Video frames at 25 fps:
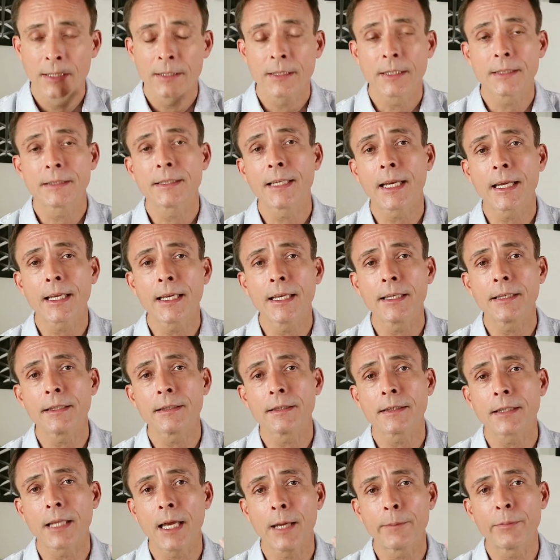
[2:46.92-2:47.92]
The second
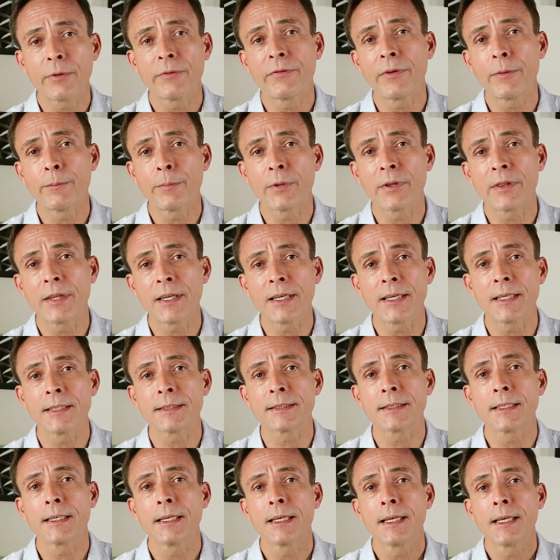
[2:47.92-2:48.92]
type of empathy
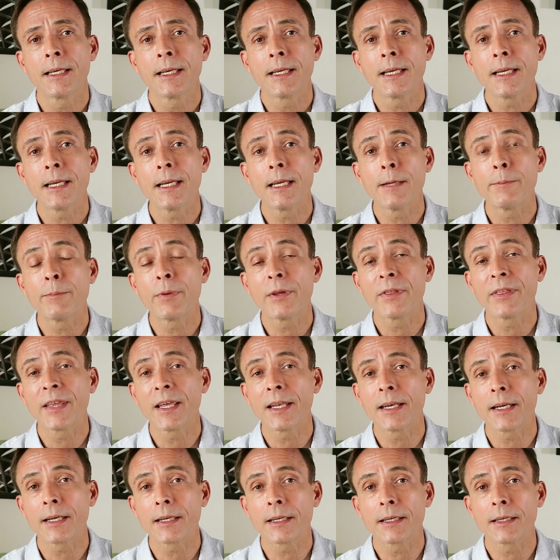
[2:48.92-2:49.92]
is
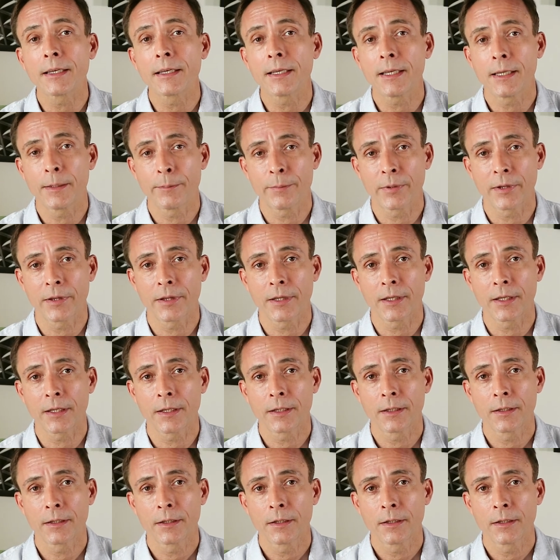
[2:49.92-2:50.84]
empathetic empathy,